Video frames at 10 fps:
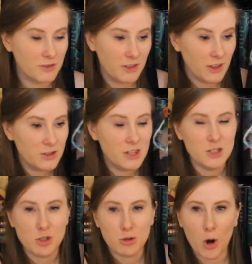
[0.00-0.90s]

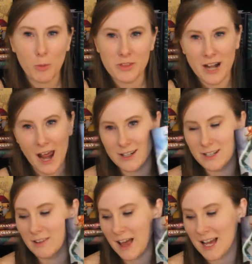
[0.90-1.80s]
the trope that
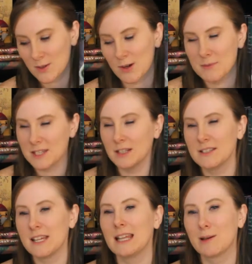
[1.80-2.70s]
ended the last one, I'm still
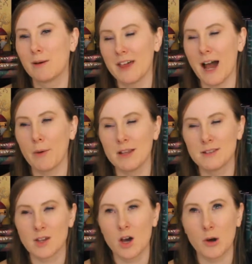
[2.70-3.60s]
dealing with that one,
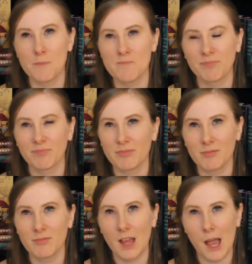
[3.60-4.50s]
so
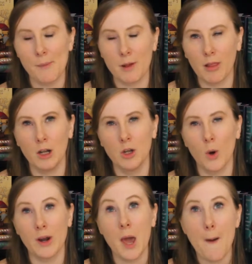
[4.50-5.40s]
I'm a little
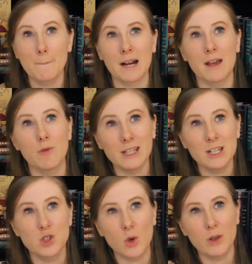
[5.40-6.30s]
annoyed, but I really
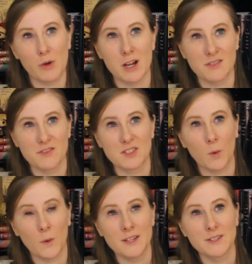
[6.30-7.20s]
enjoy the rest of the
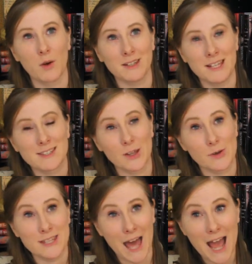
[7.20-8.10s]
story, so at least
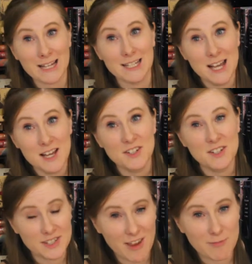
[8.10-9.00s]
there's that
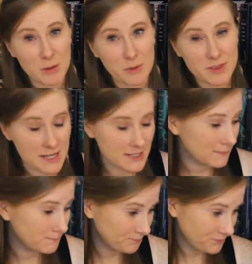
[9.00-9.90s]
to save me with
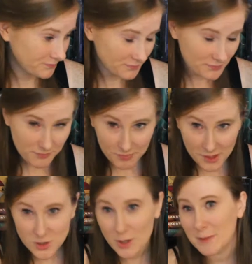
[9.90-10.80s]
this.
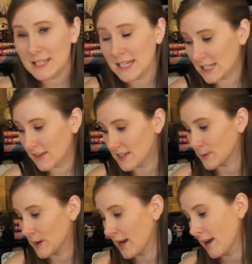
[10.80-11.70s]
So I'm listening to this
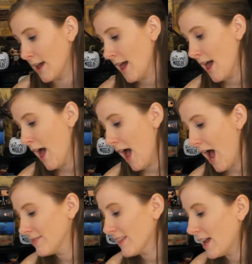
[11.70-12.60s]
one,
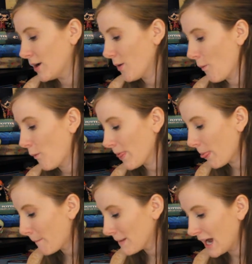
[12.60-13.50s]
and then
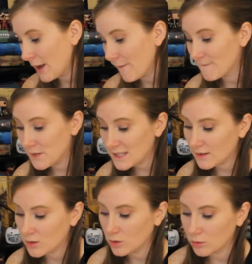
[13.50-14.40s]
with my
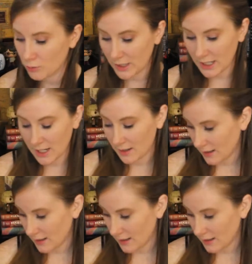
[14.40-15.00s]
physical read